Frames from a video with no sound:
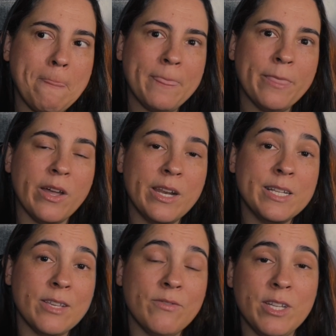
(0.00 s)

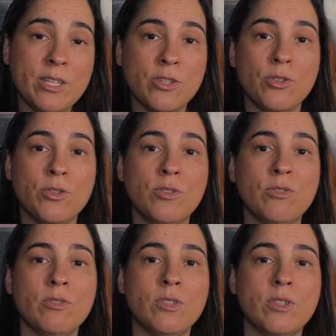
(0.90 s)
1972
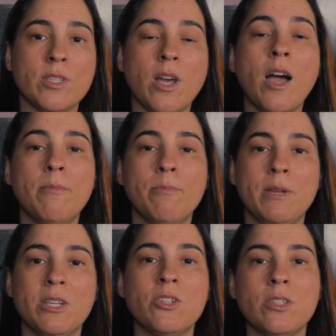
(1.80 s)
design
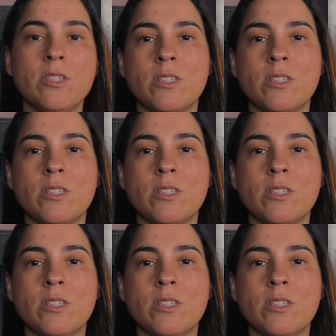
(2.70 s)
pictures,